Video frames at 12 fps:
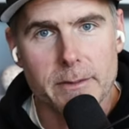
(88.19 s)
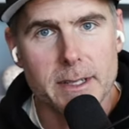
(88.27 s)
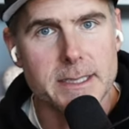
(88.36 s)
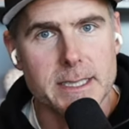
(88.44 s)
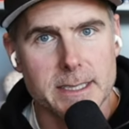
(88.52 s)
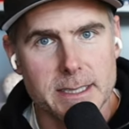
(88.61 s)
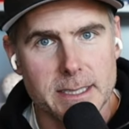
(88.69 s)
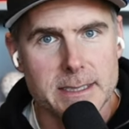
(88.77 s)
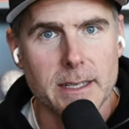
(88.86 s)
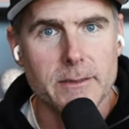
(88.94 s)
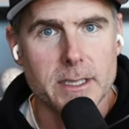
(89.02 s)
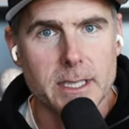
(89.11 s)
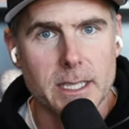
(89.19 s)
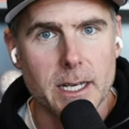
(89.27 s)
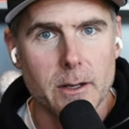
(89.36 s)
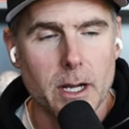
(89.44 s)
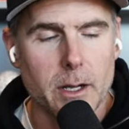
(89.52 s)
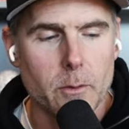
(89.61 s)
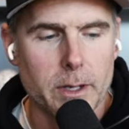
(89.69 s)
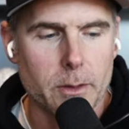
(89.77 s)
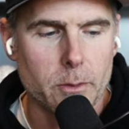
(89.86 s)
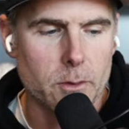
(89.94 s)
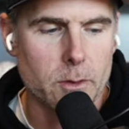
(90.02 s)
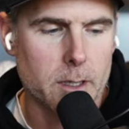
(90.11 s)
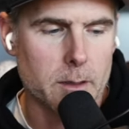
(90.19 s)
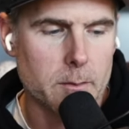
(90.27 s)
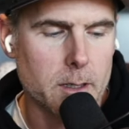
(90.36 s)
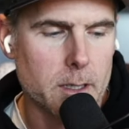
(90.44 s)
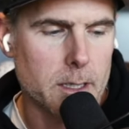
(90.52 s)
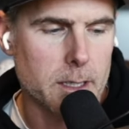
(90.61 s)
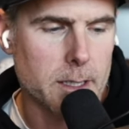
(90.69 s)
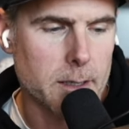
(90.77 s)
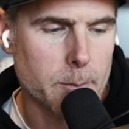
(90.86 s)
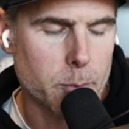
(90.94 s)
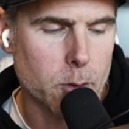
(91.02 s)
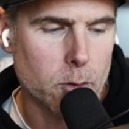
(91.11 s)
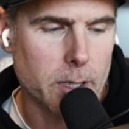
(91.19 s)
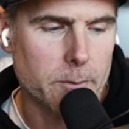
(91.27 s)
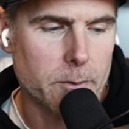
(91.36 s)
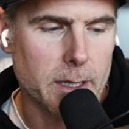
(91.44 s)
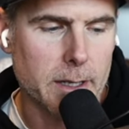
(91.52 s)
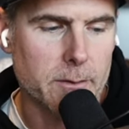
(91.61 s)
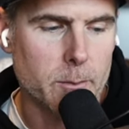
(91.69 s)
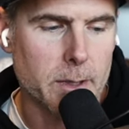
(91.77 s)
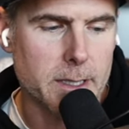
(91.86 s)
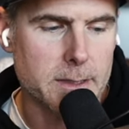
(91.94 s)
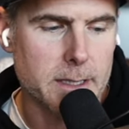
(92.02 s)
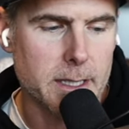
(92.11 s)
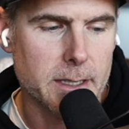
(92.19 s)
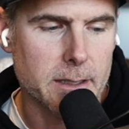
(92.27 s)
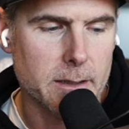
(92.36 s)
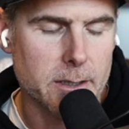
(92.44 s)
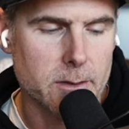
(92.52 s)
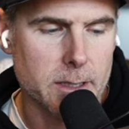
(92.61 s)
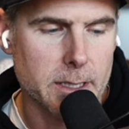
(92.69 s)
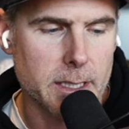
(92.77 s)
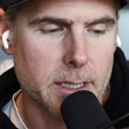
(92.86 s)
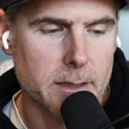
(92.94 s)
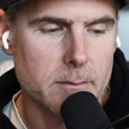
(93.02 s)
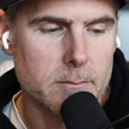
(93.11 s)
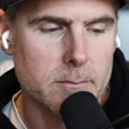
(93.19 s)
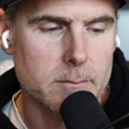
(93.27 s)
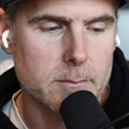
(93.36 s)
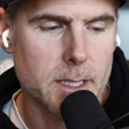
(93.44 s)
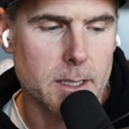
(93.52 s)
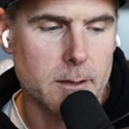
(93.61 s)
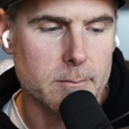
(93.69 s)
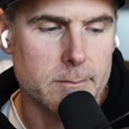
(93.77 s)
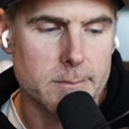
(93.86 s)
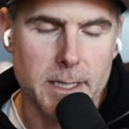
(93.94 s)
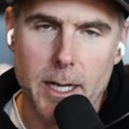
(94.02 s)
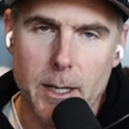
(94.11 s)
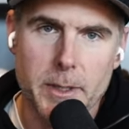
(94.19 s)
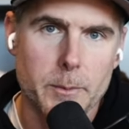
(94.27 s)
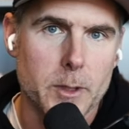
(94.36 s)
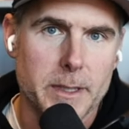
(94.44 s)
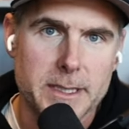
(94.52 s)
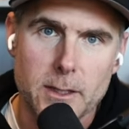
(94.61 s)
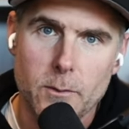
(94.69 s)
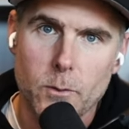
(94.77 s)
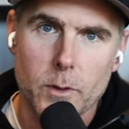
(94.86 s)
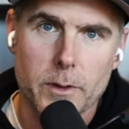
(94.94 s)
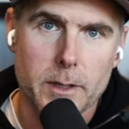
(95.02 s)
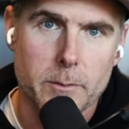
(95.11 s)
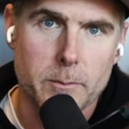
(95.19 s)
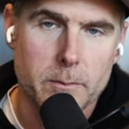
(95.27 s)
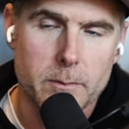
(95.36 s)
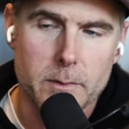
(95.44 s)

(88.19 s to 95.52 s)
At 16, 17, I went through a program for 11 months that literally allowed me to build my self-worth and